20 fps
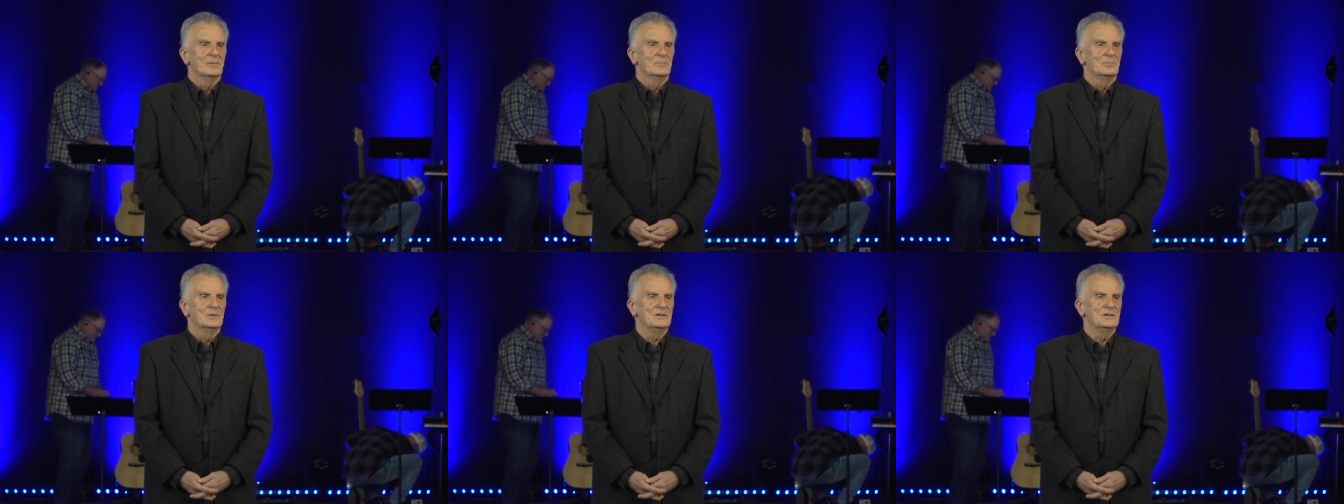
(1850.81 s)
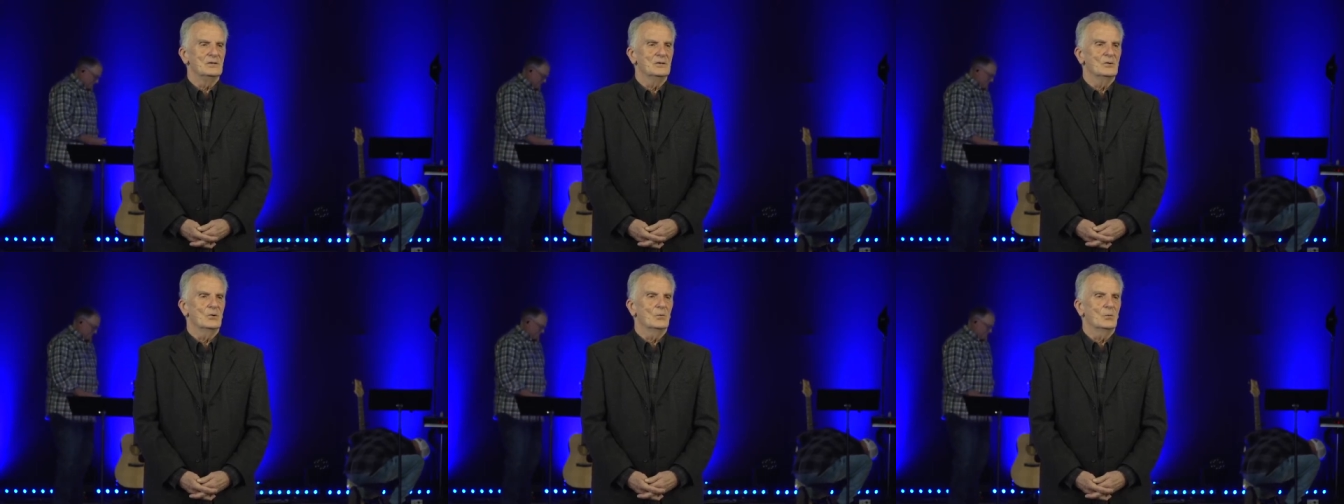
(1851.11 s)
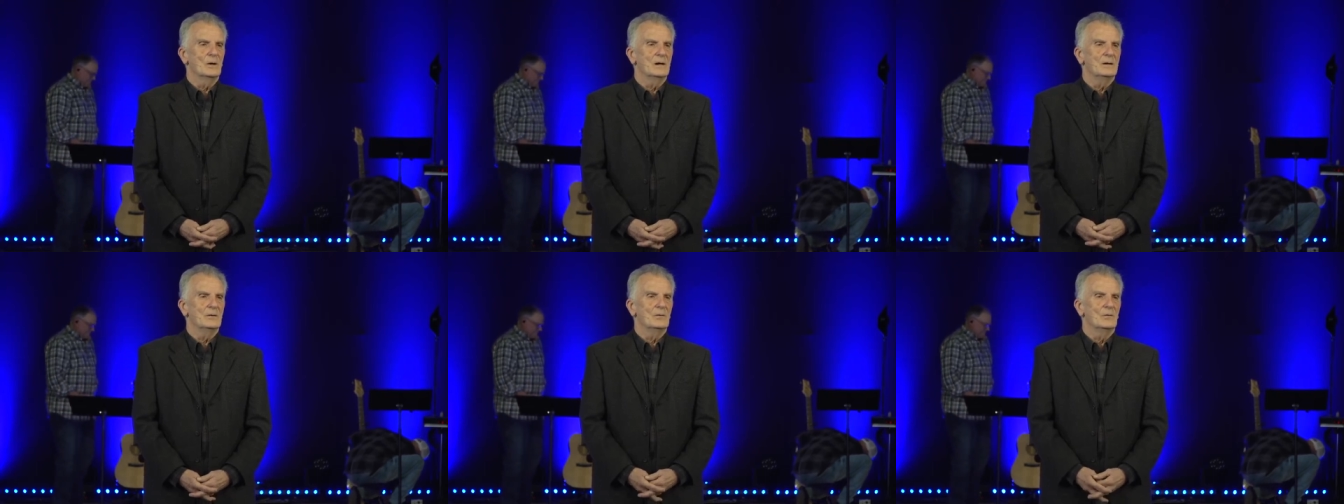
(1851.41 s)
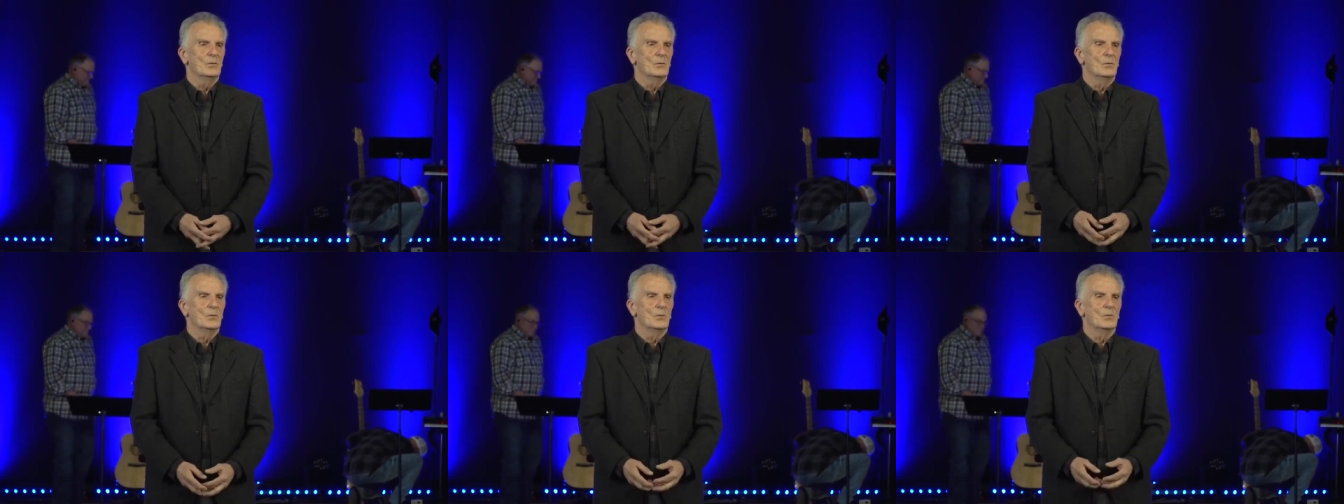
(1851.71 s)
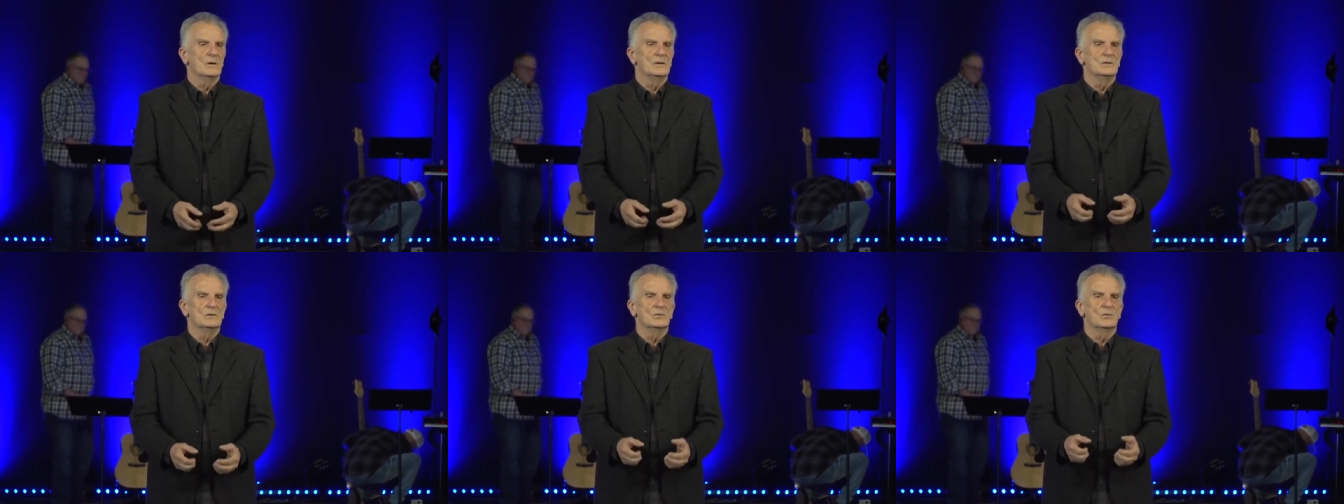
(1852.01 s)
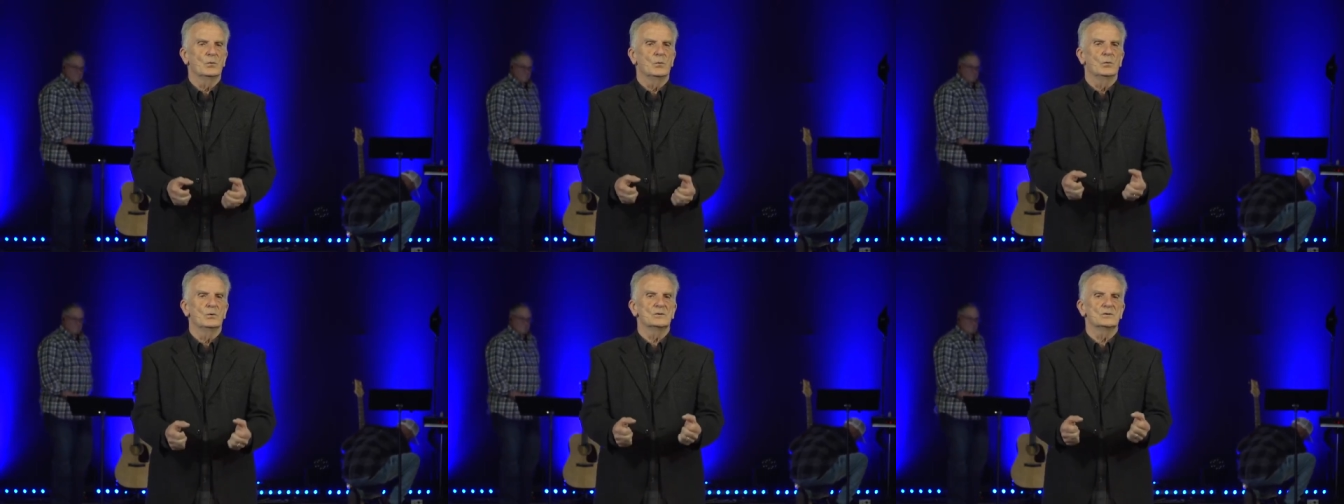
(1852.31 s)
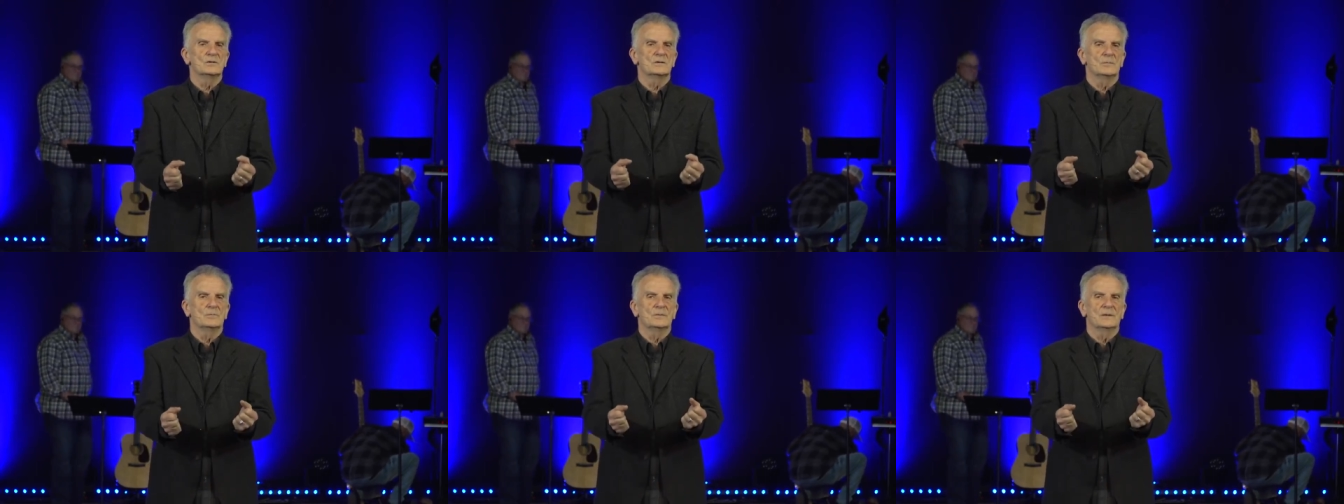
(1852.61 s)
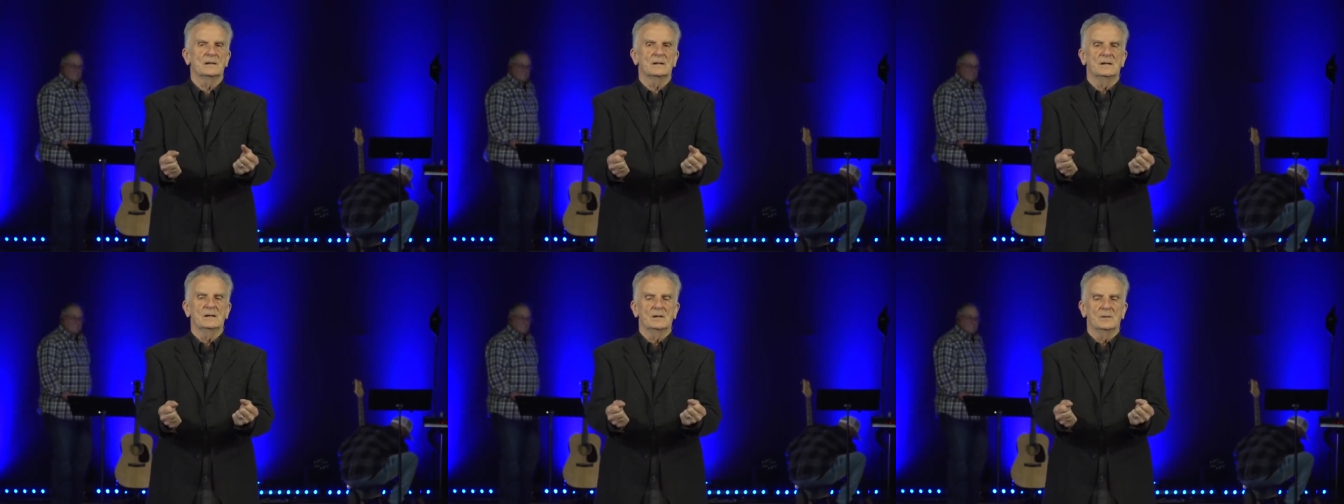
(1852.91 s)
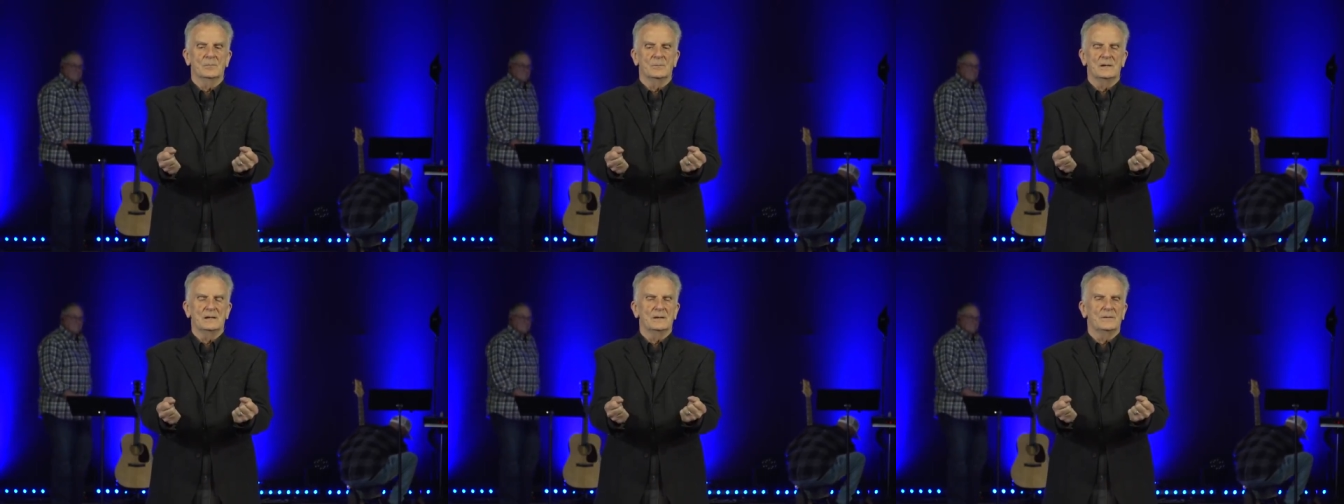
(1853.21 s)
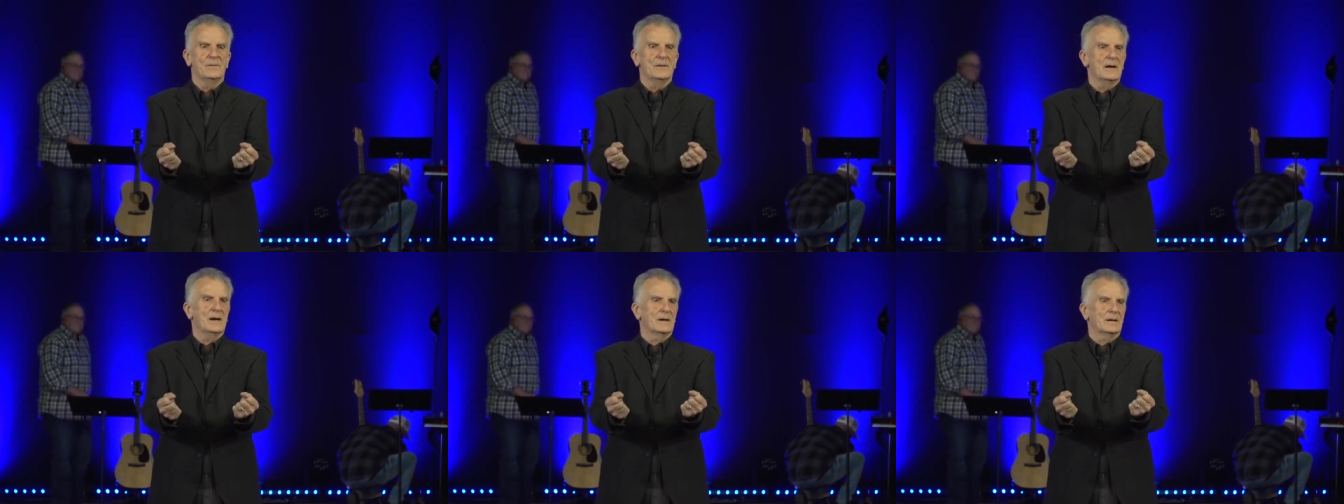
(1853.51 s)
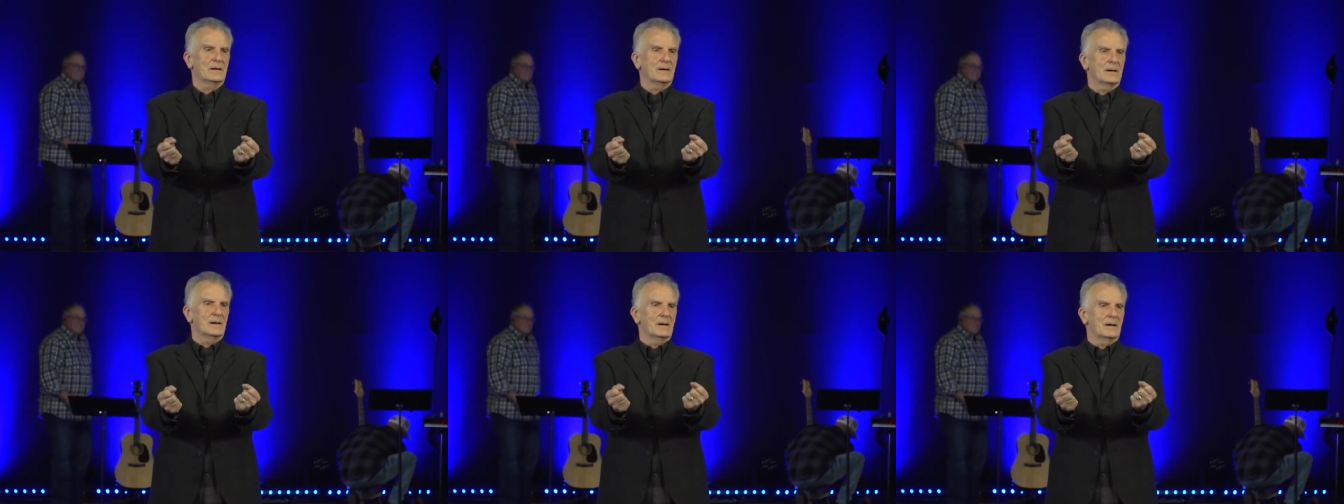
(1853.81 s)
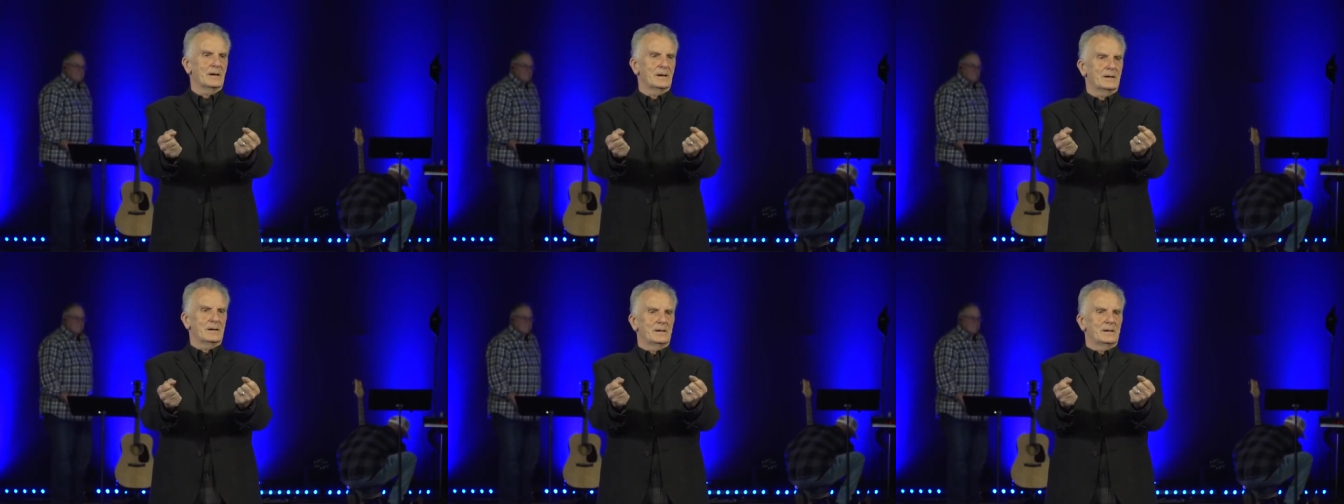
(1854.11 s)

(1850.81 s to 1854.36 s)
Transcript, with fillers: But you know what? When you're worshiping him in that car,